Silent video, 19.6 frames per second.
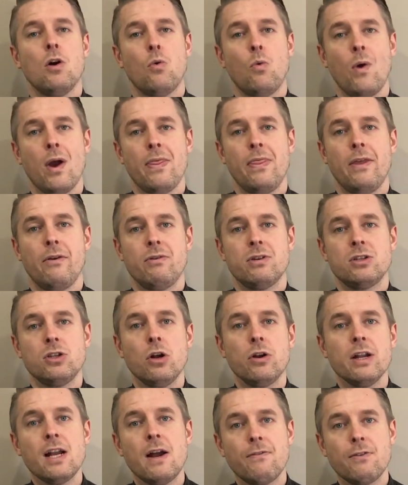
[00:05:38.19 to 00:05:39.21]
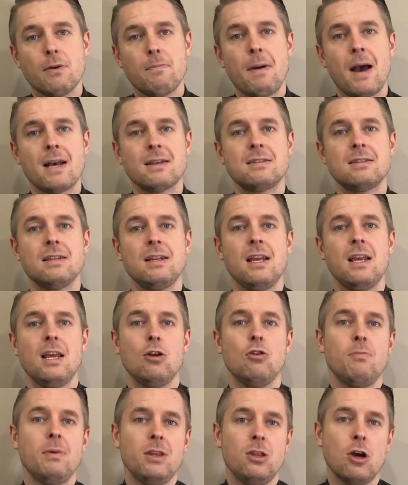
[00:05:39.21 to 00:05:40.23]
When there is not enough capacity,
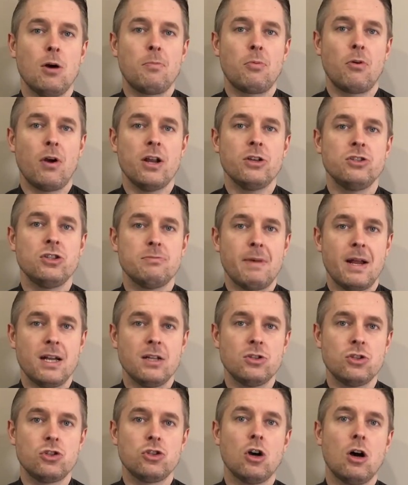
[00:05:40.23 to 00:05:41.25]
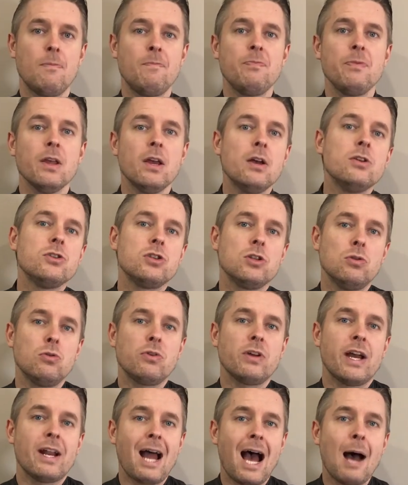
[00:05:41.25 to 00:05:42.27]
it'll be the operations manager's job to
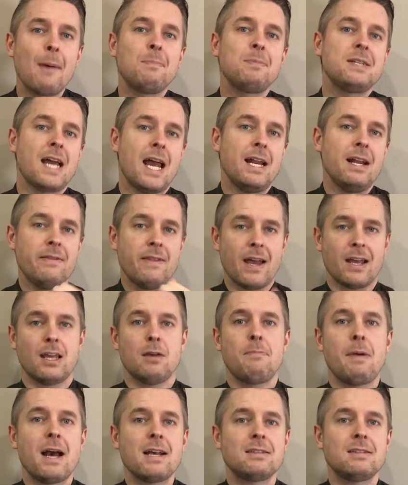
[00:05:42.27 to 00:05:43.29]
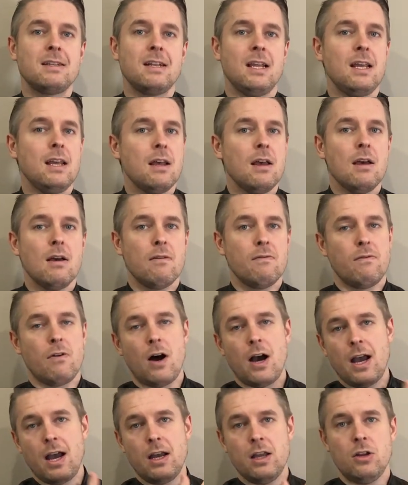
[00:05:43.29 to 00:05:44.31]
look at updating that capacity
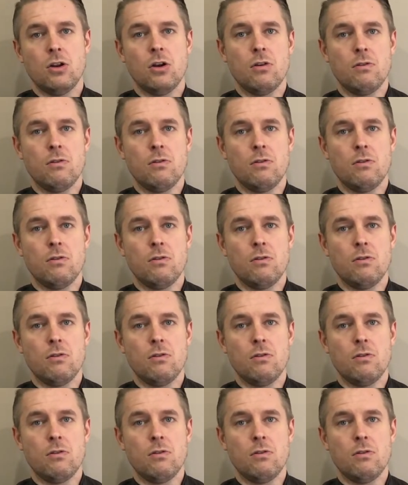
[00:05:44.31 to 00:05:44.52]
via,